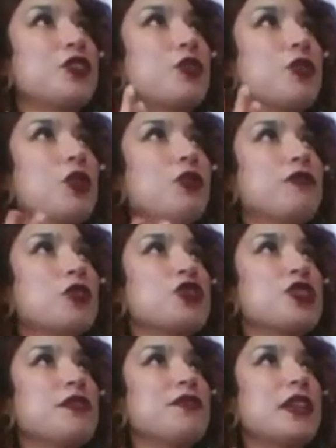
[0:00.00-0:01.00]
your own
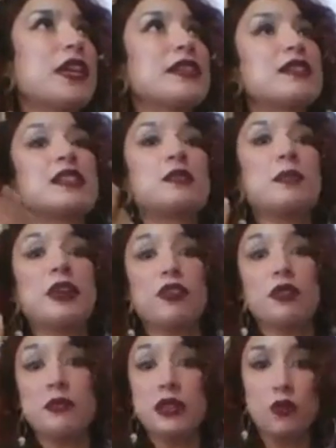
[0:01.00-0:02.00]
version of like a
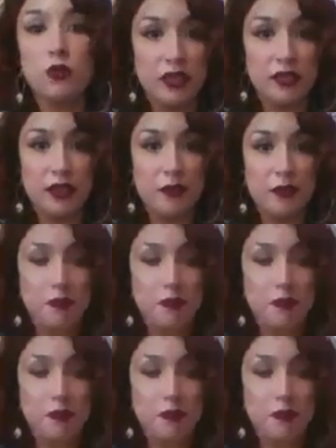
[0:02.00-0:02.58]
spirit meal with them.